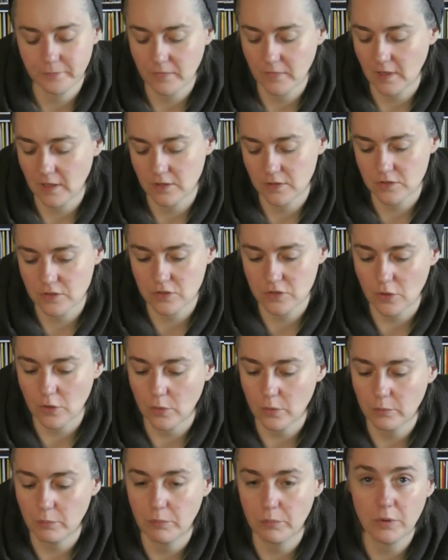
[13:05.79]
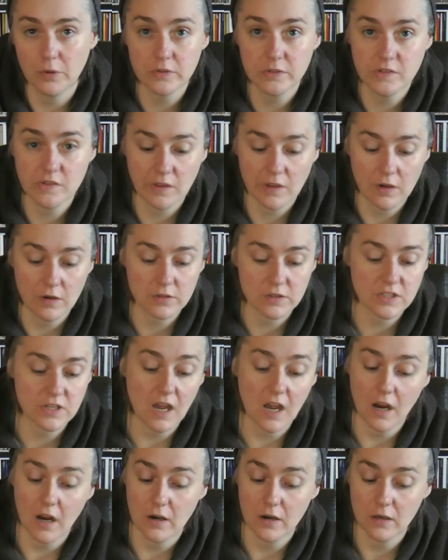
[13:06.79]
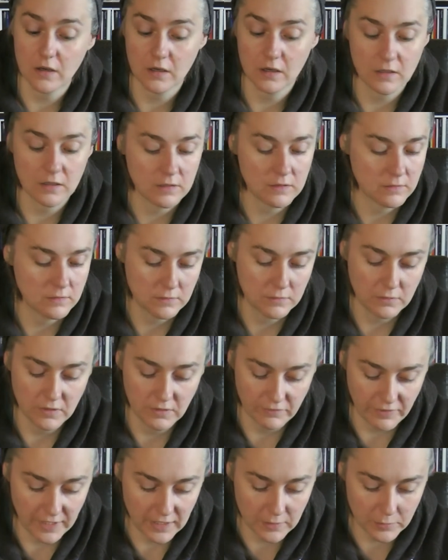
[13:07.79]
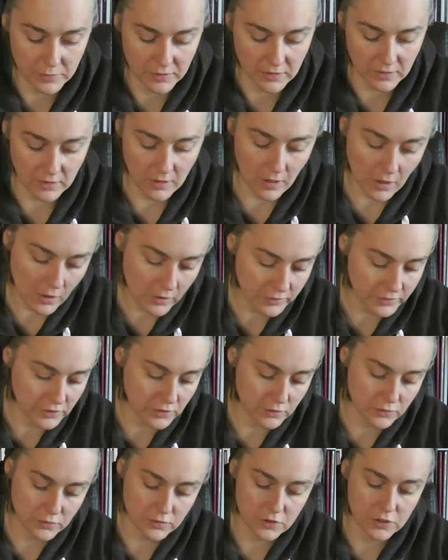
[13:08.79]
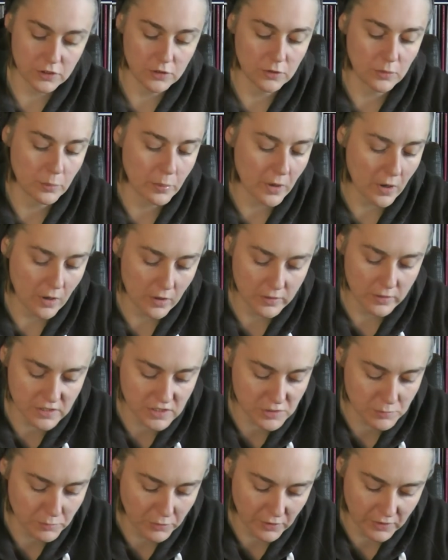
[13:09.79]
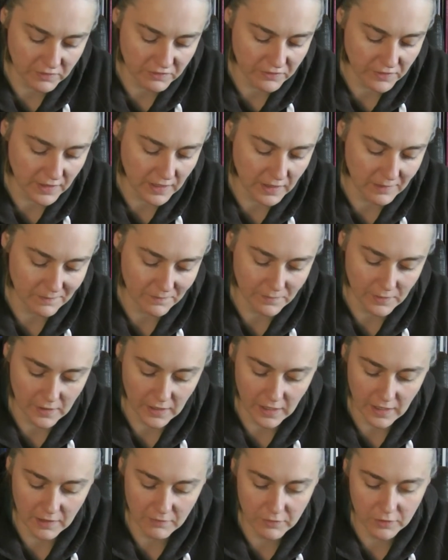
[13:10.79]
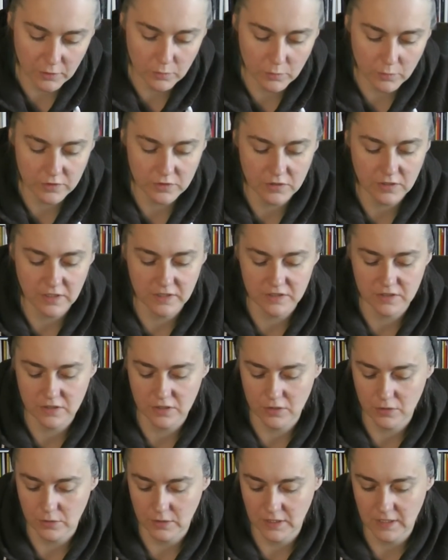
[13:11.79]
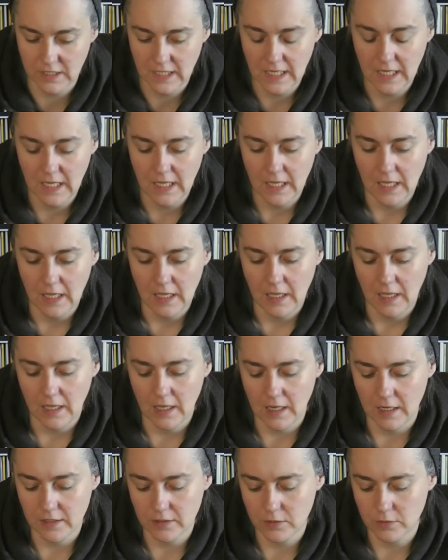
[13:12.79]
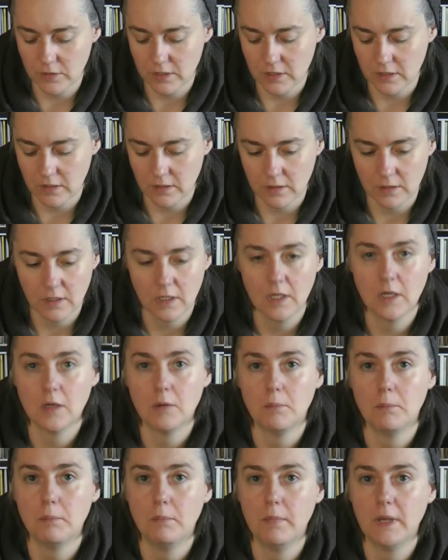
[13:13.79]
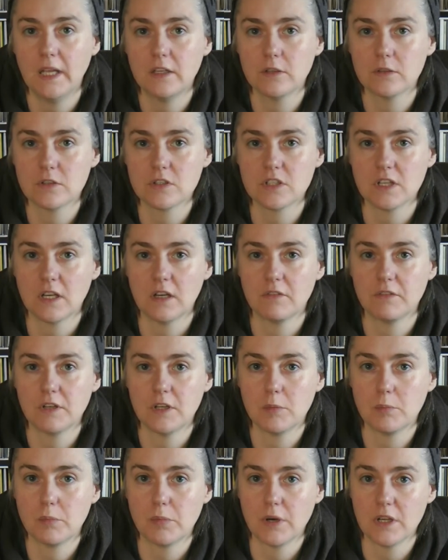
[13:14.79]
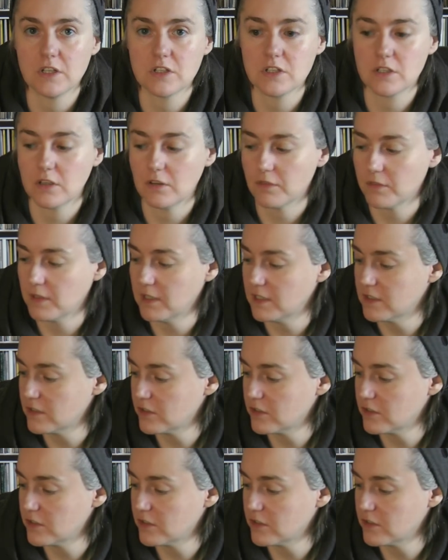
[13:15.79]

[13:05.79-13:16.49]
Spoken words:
So both songs are available on YouTube, on Spotify, wherever you want to listen to it, and you can make yourself an impression of these.